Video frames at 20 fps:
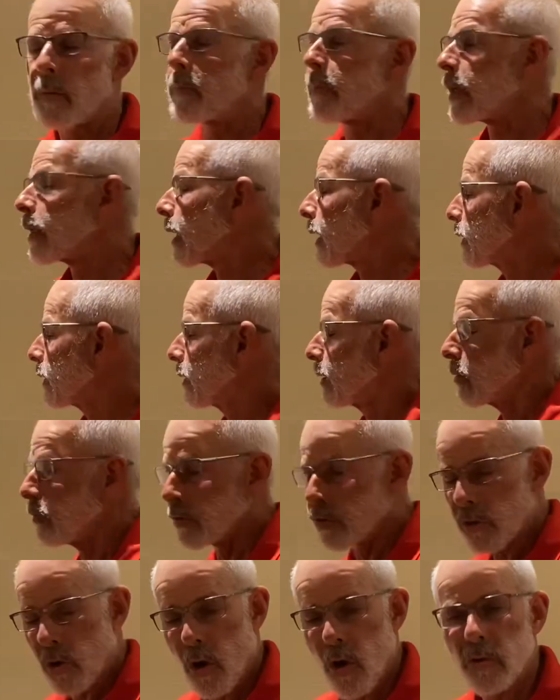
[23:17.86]
but it was
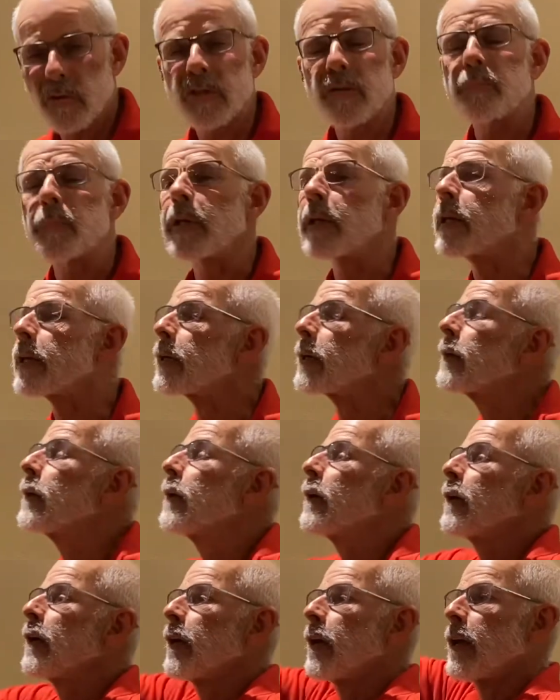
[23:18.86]
all spinning.
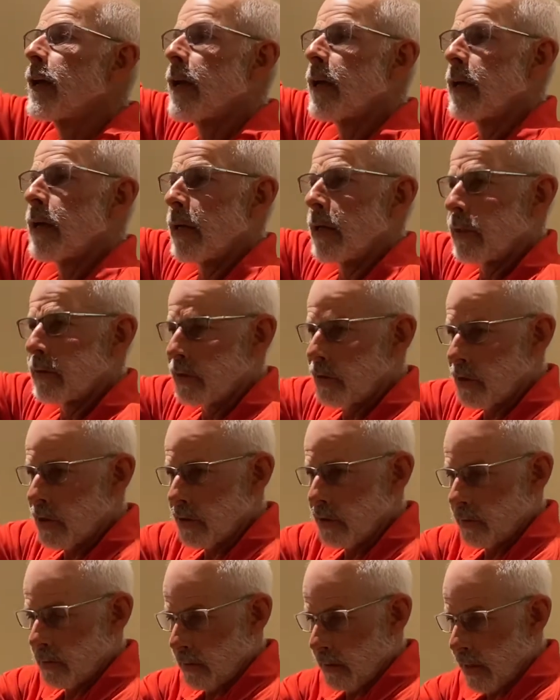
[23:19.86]
It's just
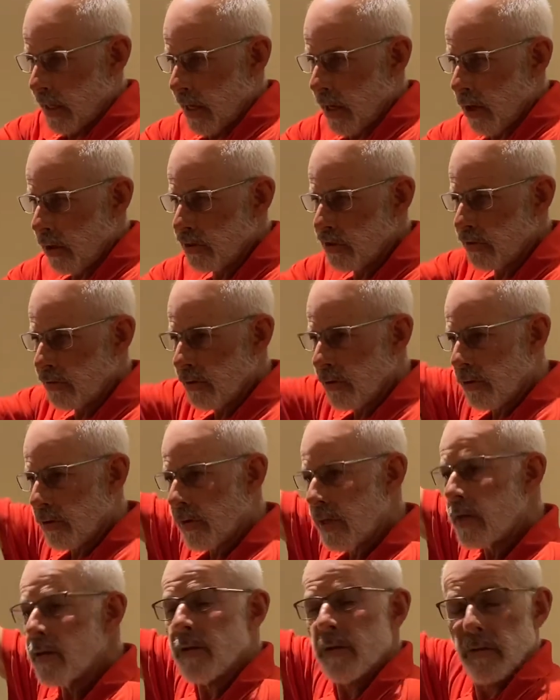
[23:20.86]
chaos
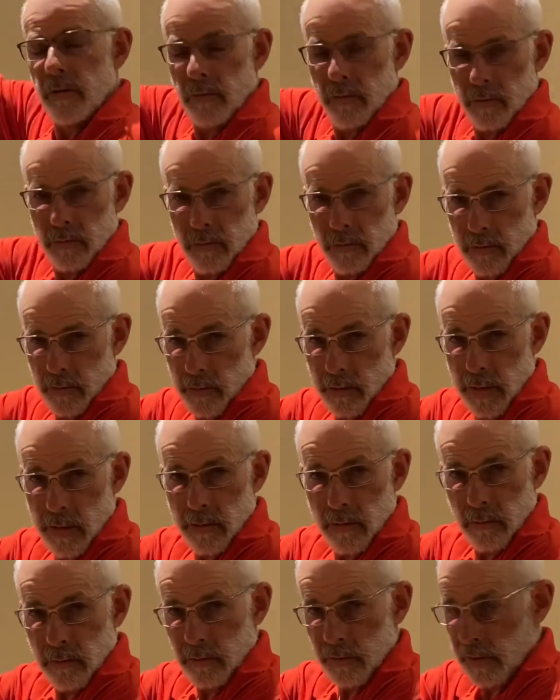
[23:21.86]
theory, the
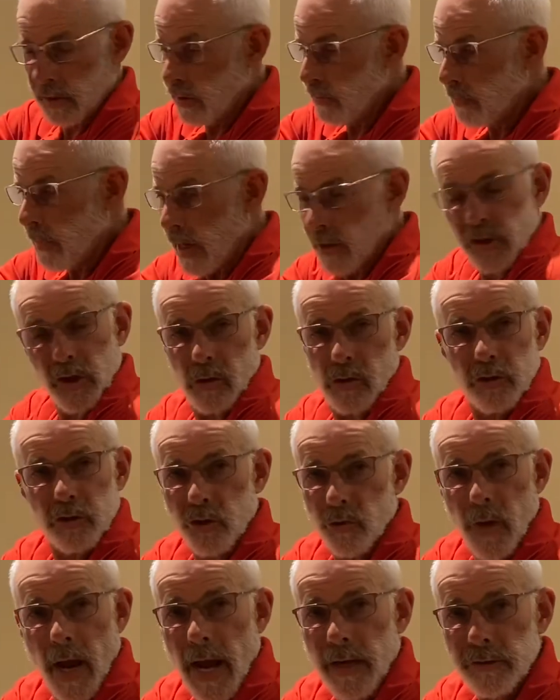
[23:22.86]
special
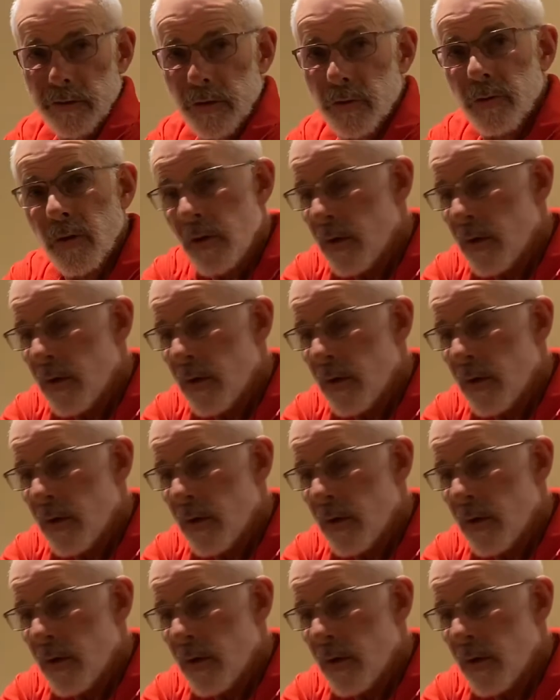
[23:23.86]
attractor